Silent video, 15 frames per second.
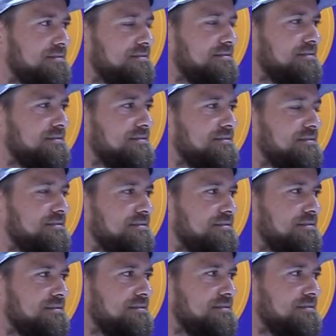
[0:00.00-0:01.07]

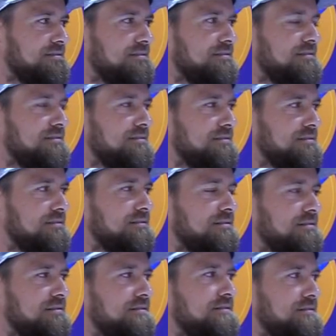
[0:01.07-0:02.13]

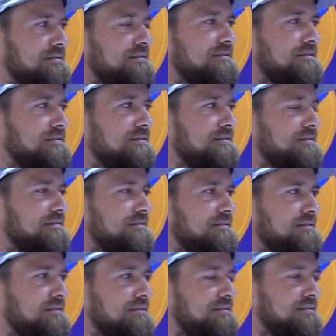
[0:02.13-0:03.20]

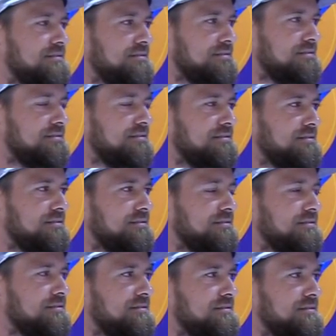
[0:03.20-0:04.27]

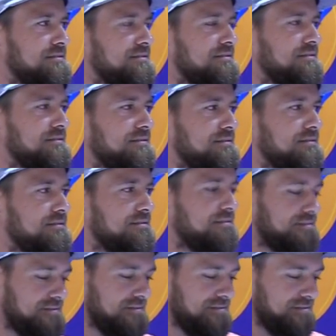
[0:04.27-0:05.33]

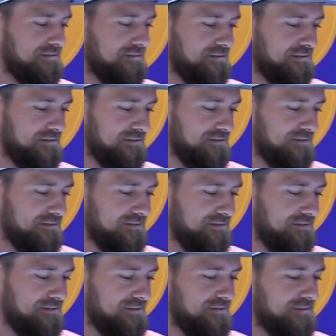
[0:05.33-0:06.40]

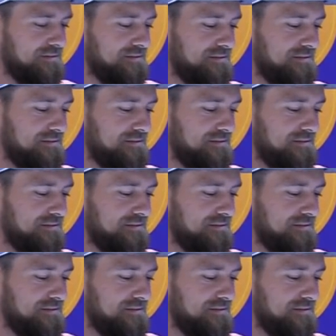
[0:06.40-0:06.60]
No words are spoken by the person on screen.